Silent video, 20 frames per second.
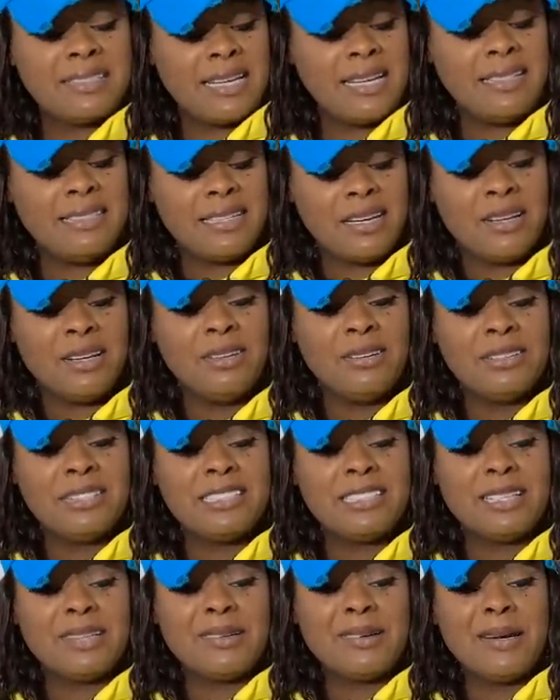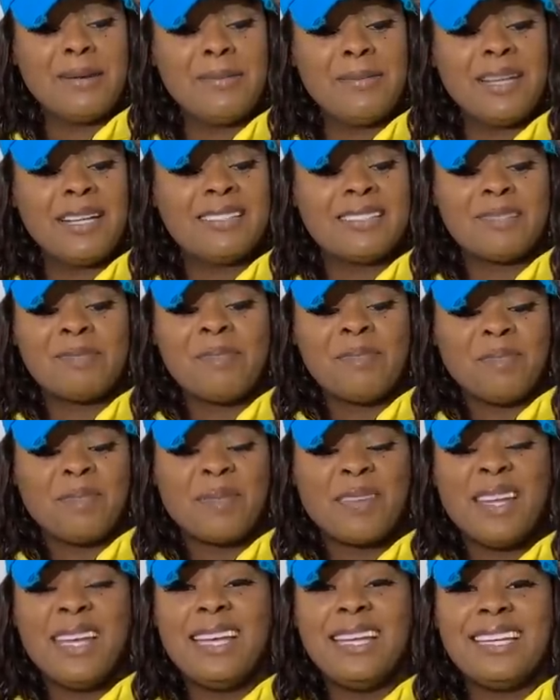They tell you it's the creamiest,
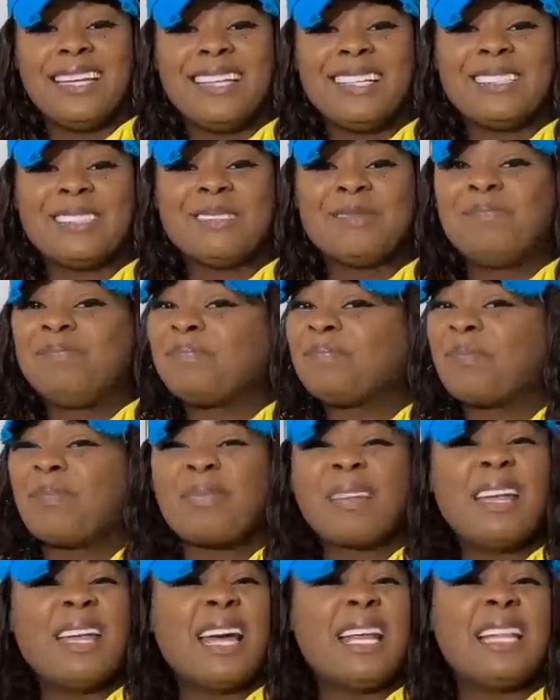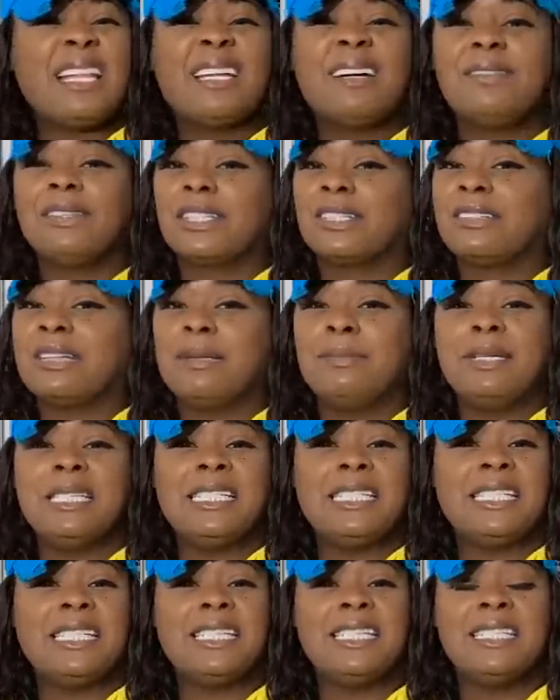it is, and I love a creamy
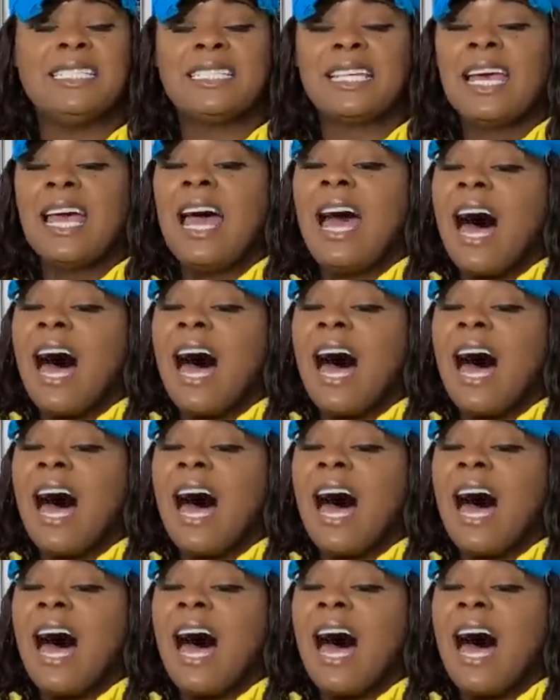cheese.